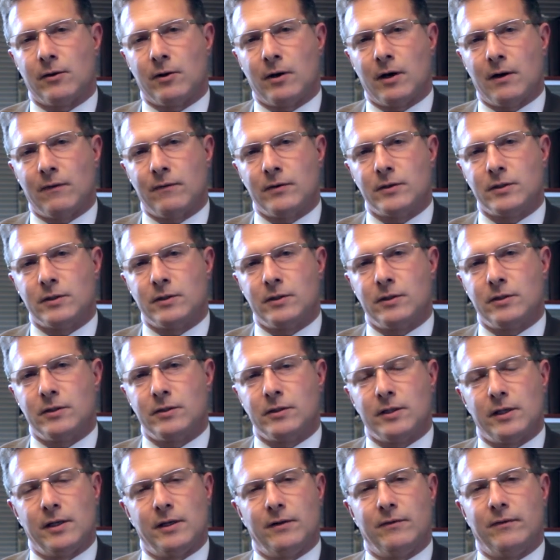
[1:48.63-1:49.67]
officers
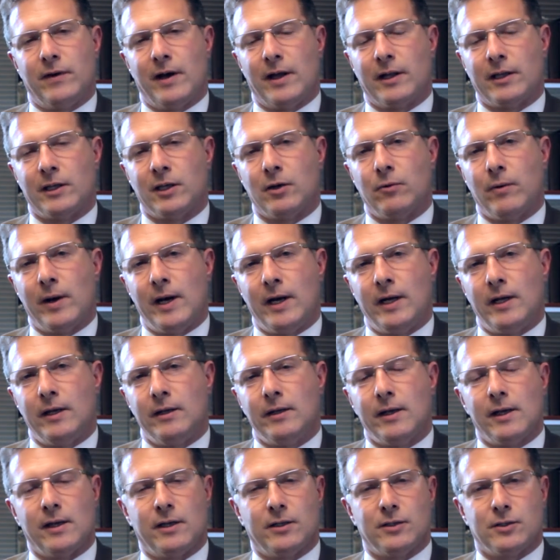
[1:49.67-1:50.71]
in evaluating
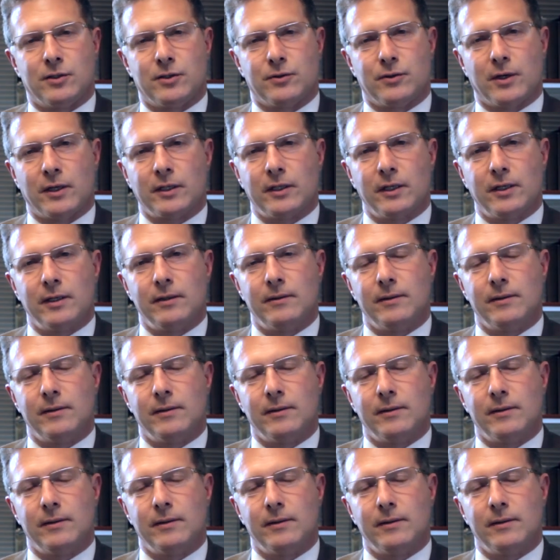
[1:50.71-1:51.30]
and instructing